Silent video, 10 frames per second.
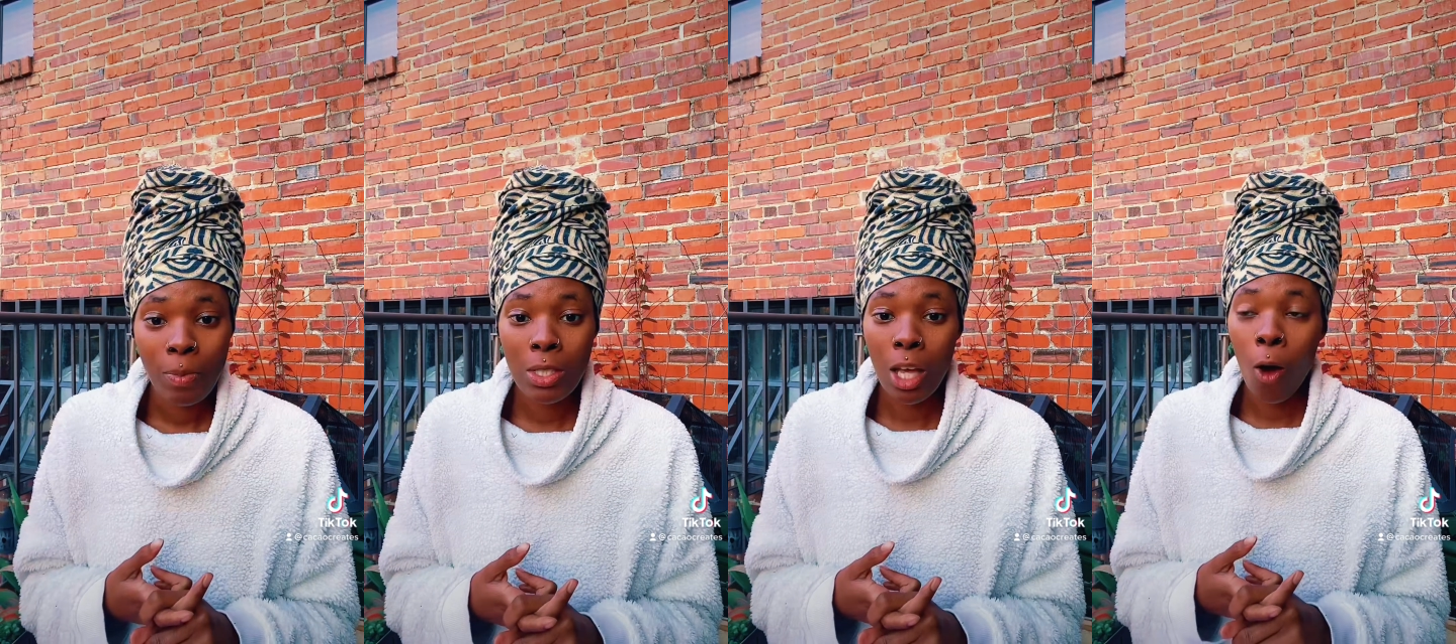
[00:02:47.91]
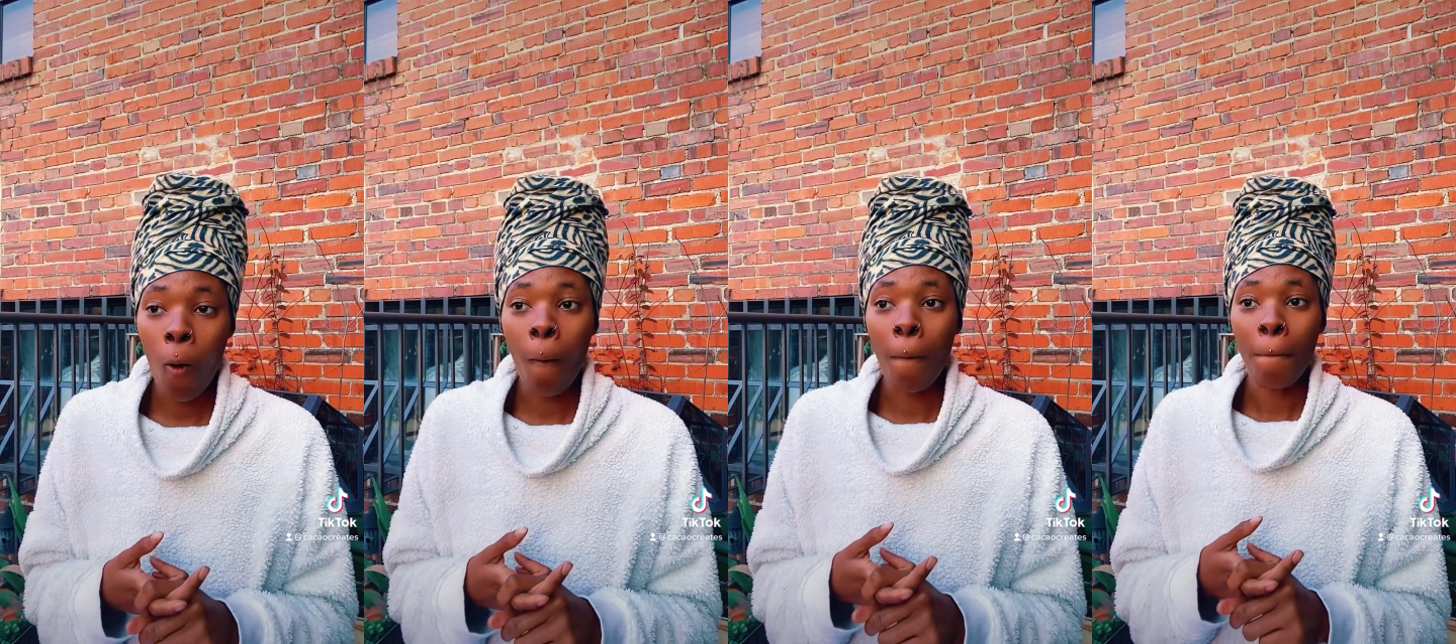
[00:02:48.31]

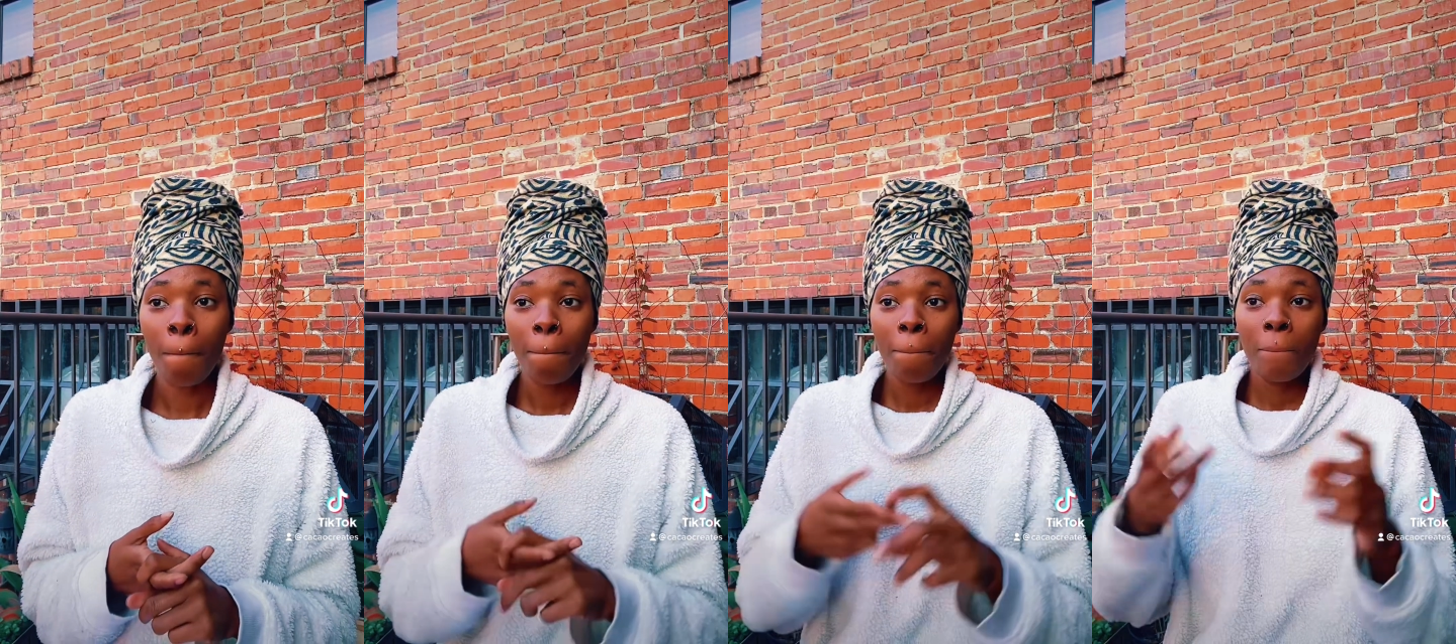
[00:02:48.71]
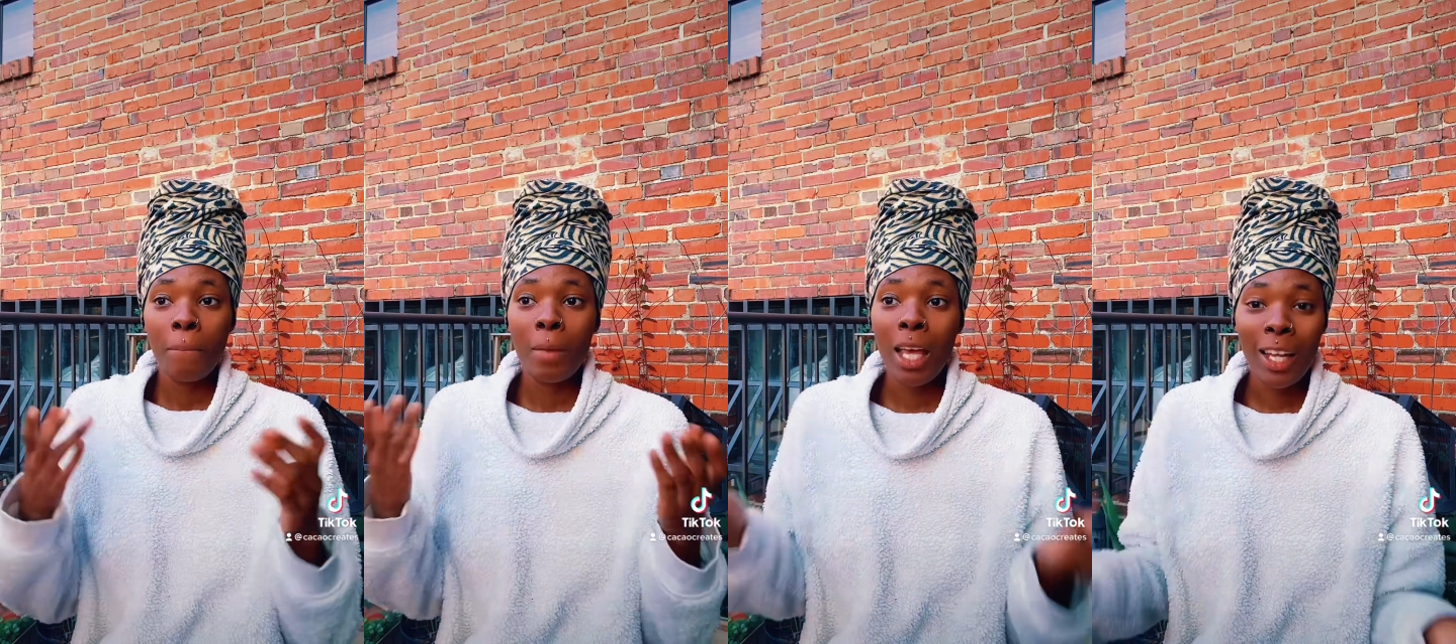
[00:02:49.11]
So,
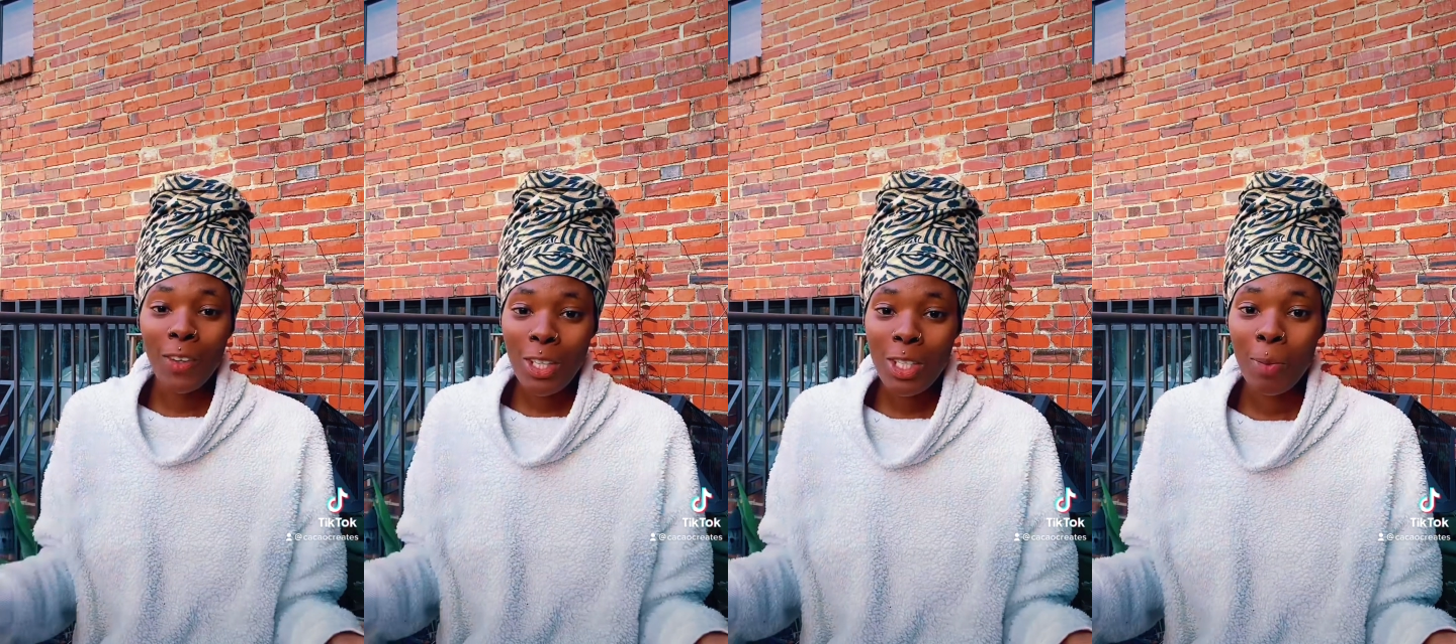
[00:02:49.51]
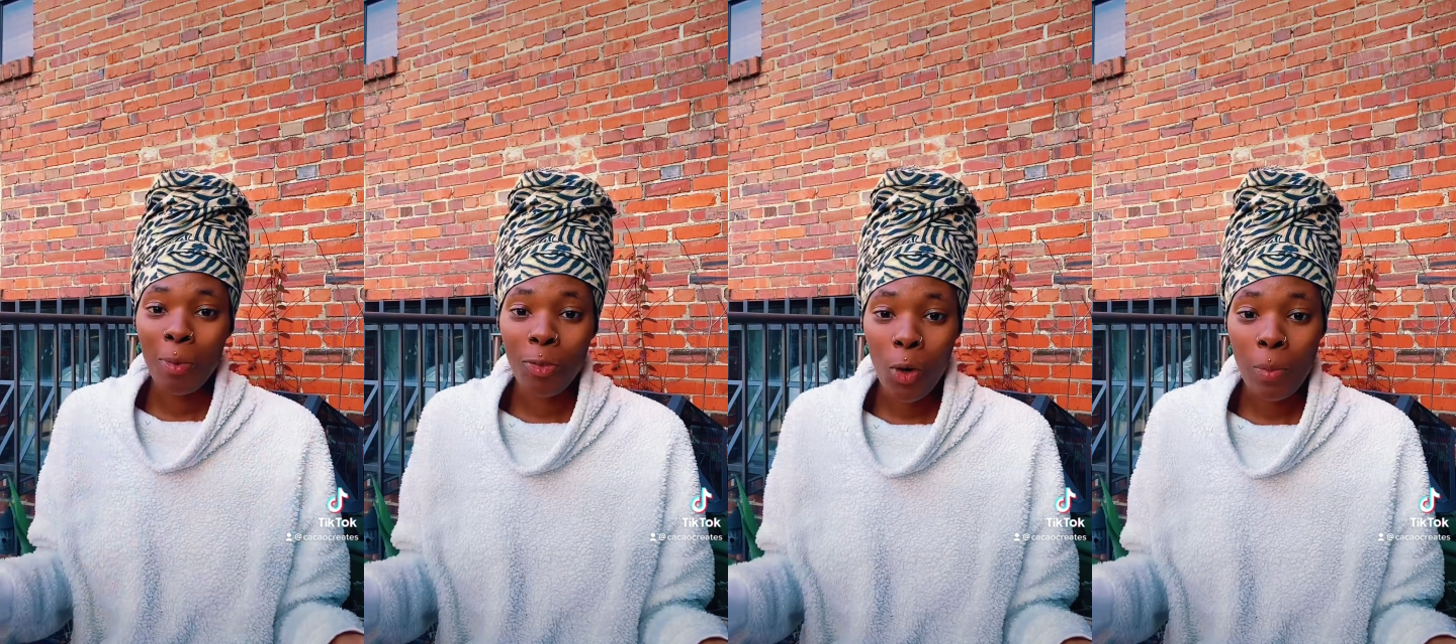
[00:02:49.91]
in order to
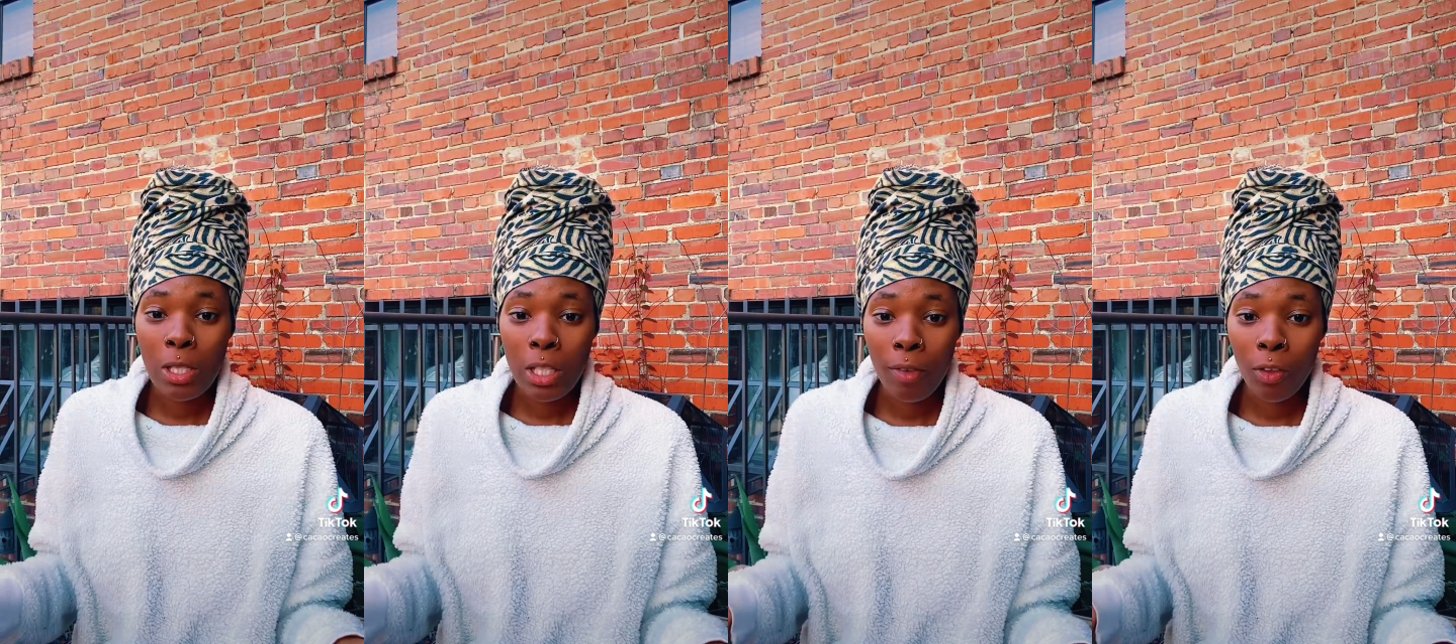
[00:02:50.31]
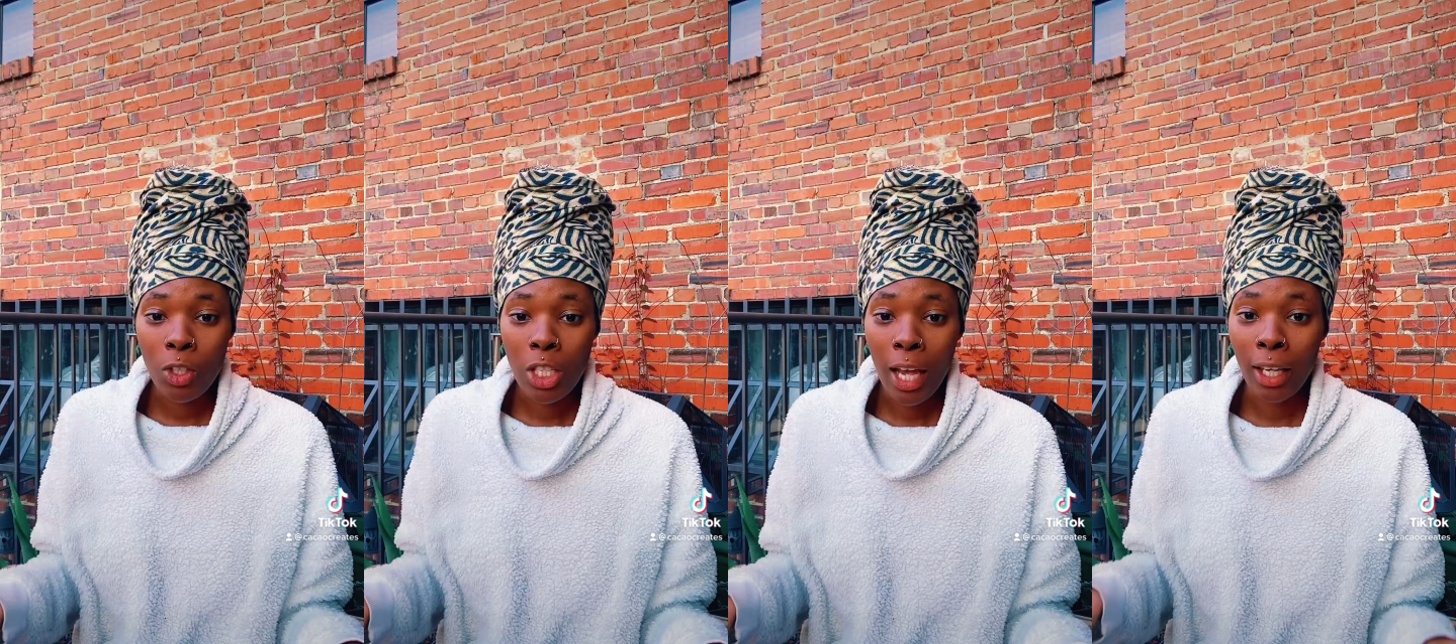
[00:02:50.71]
perform a cervical
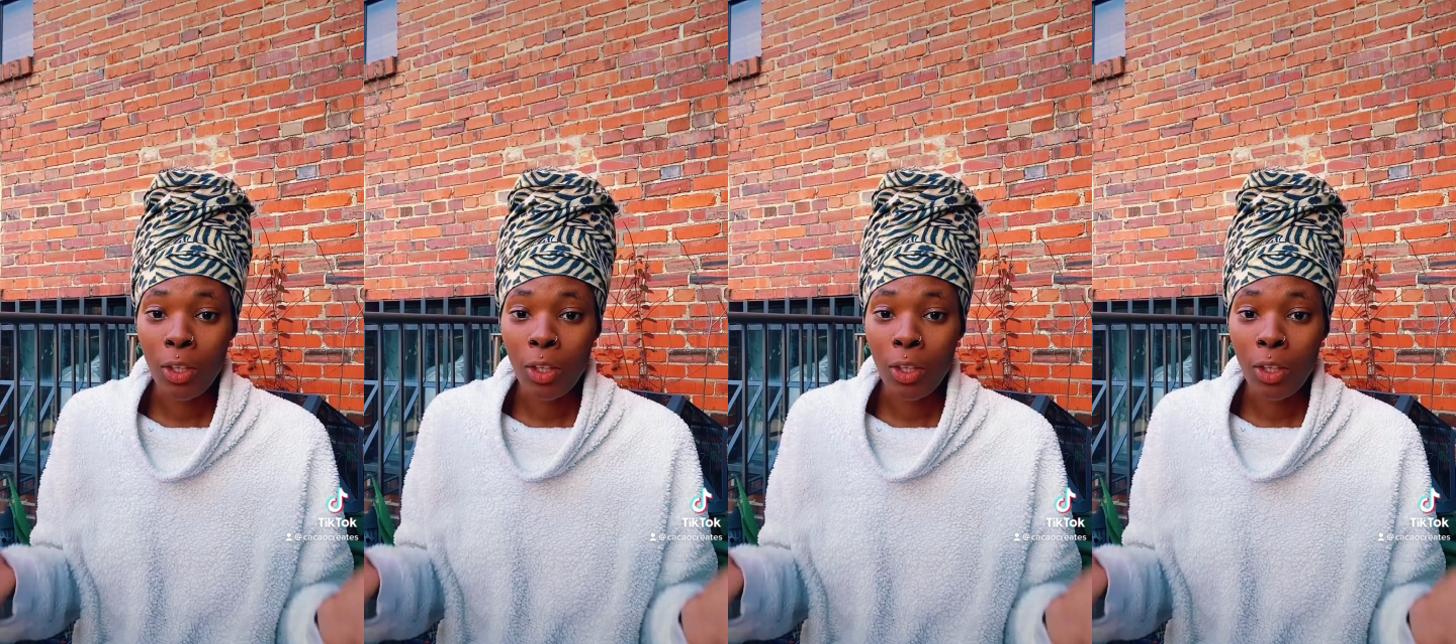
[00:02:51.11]
check,